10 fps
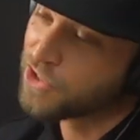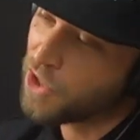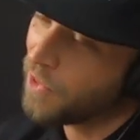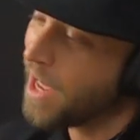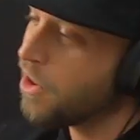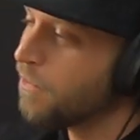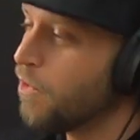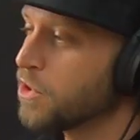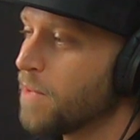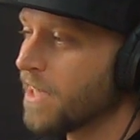And so that all
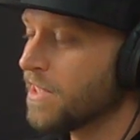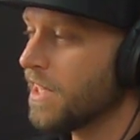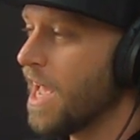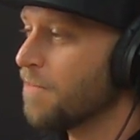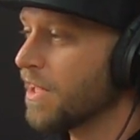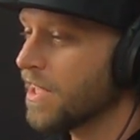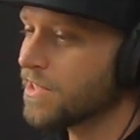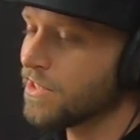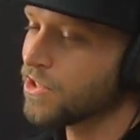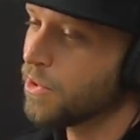falls back into having
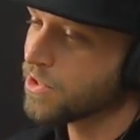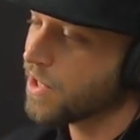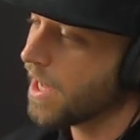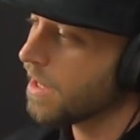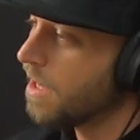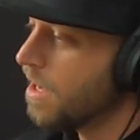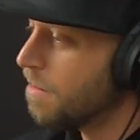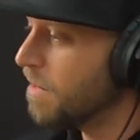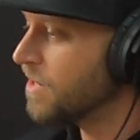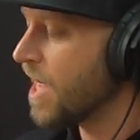kids. And so it's like
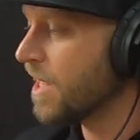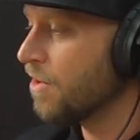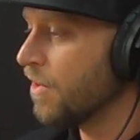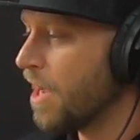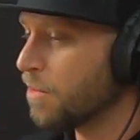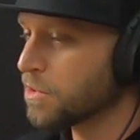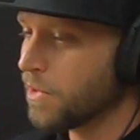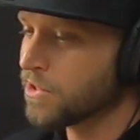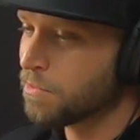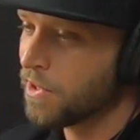me taking on that
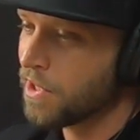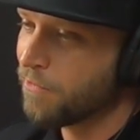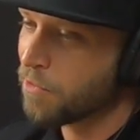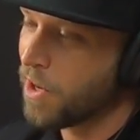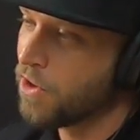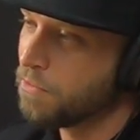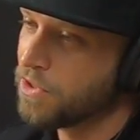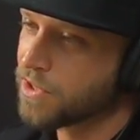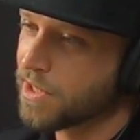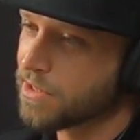responsibility for my own
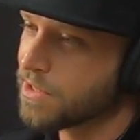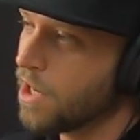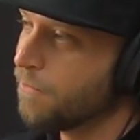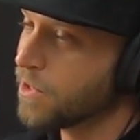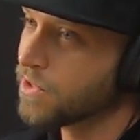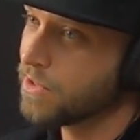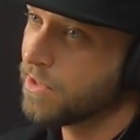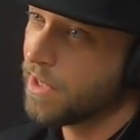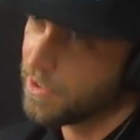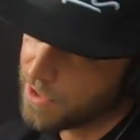music itself is
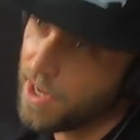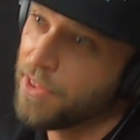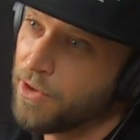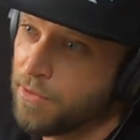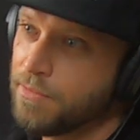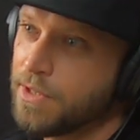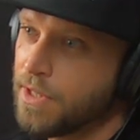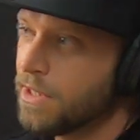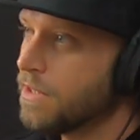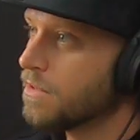as another
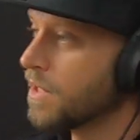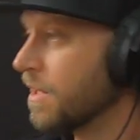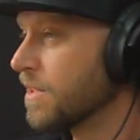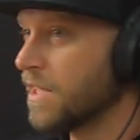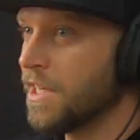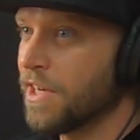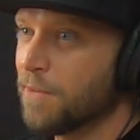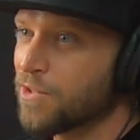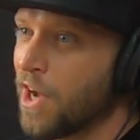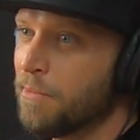thing that's eating
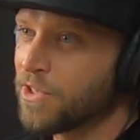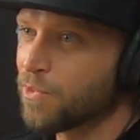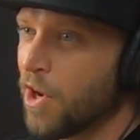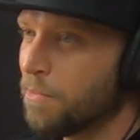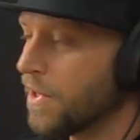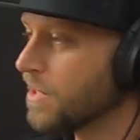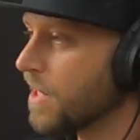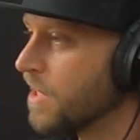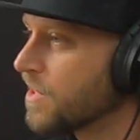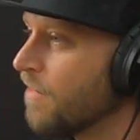up time as well. But yeah.
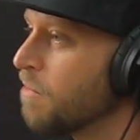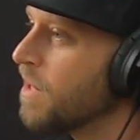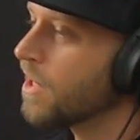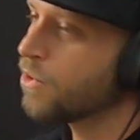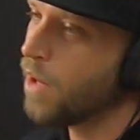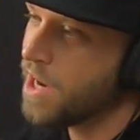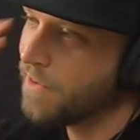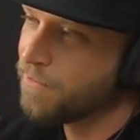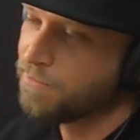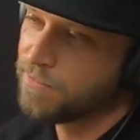it's it's given me a
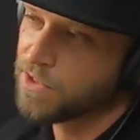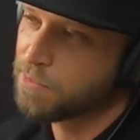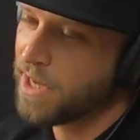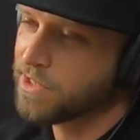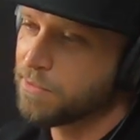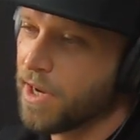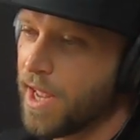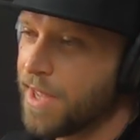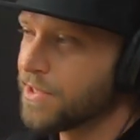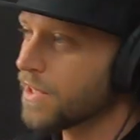creative space in
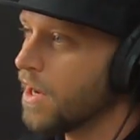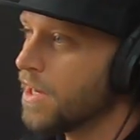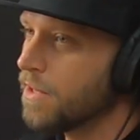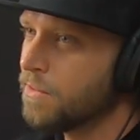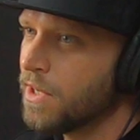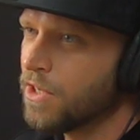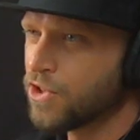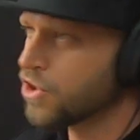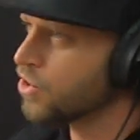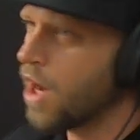my head to kind of
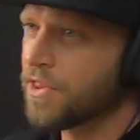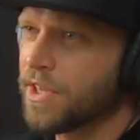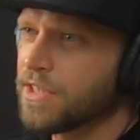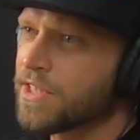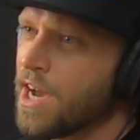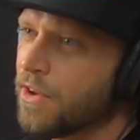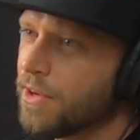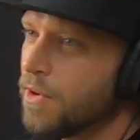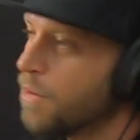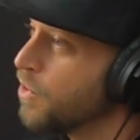just try things
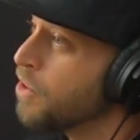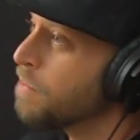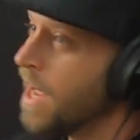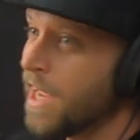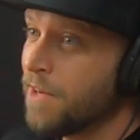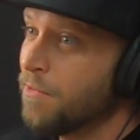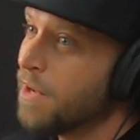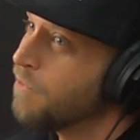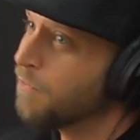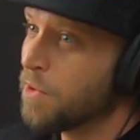out. When you're paying
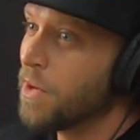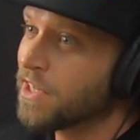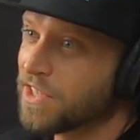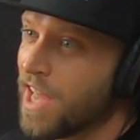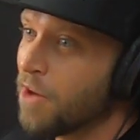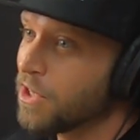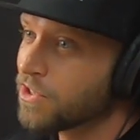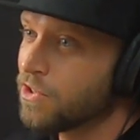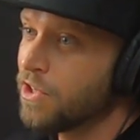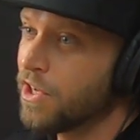fifty bucks an hour
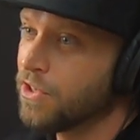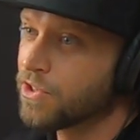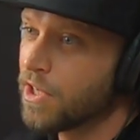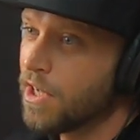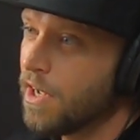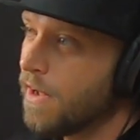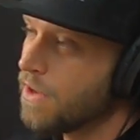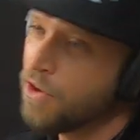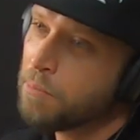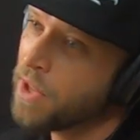at studios,
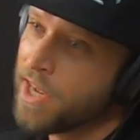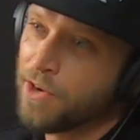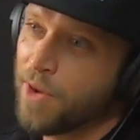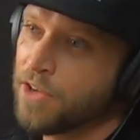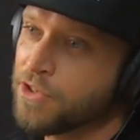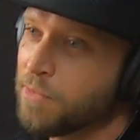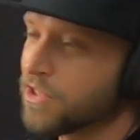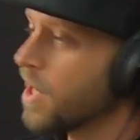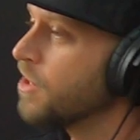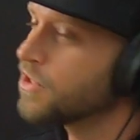you're not playing around too
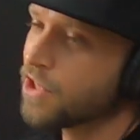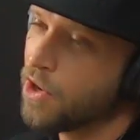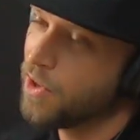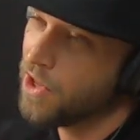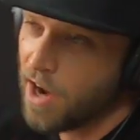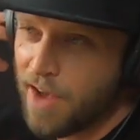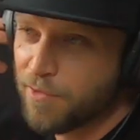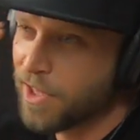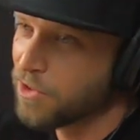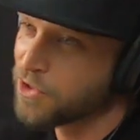much. I used to go in there, I
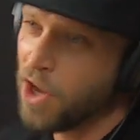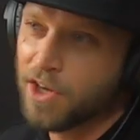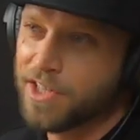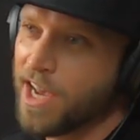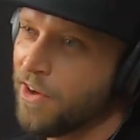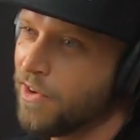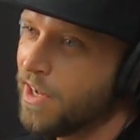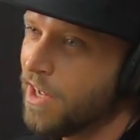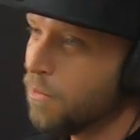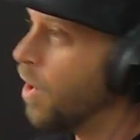have things locked down,
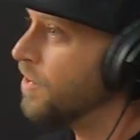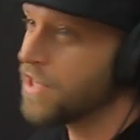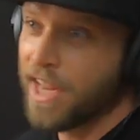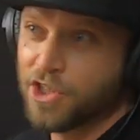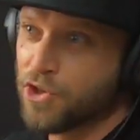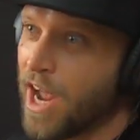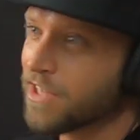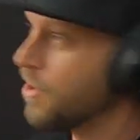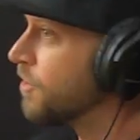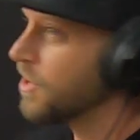one take
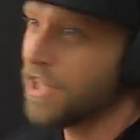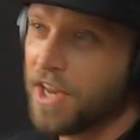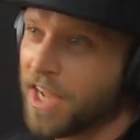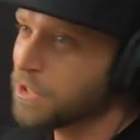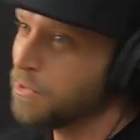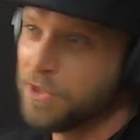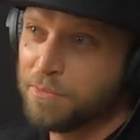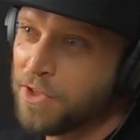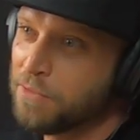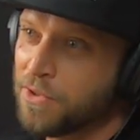tracks onto the next,
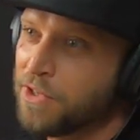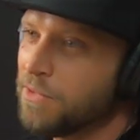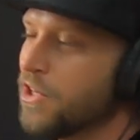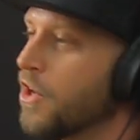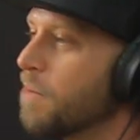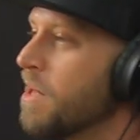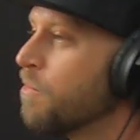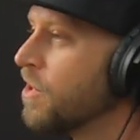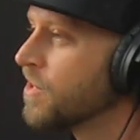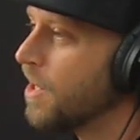boom, boom, boom. You know what I
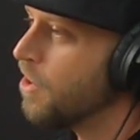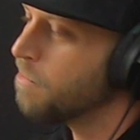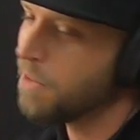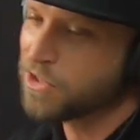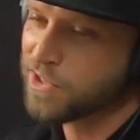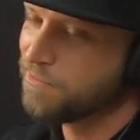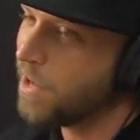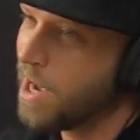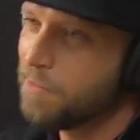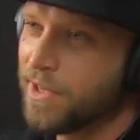mean? Whereas at home, I'm just
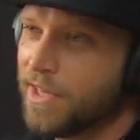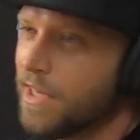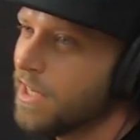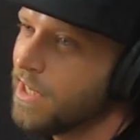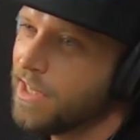vibing.